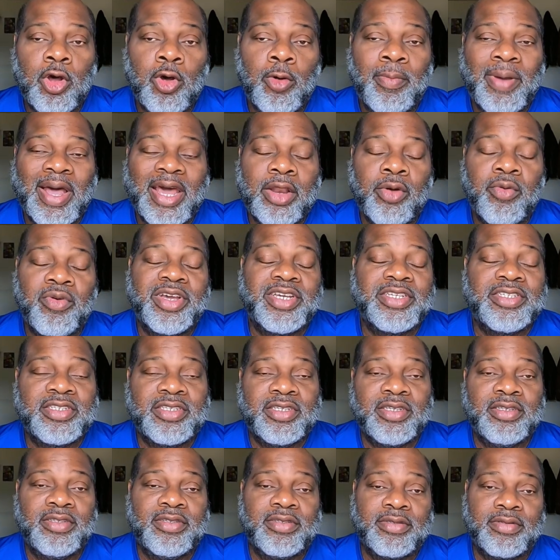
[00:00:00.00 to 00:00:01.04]
oh, by the way,
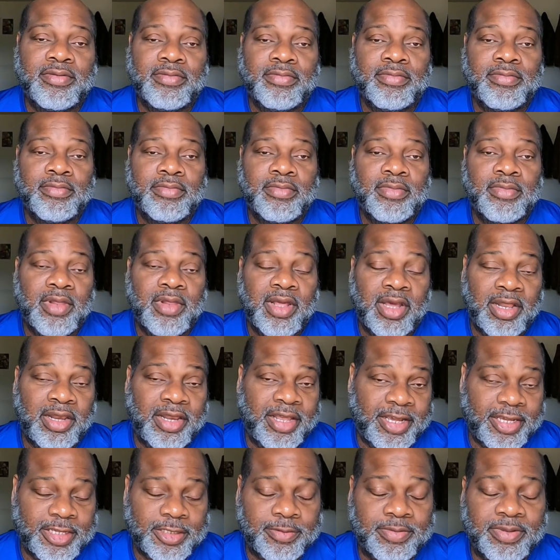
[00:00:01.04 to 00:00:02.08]
she's a
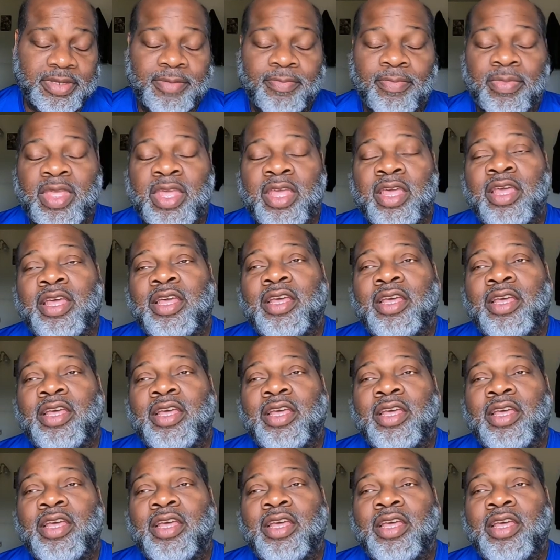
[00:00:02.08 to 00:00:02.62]
lesbian.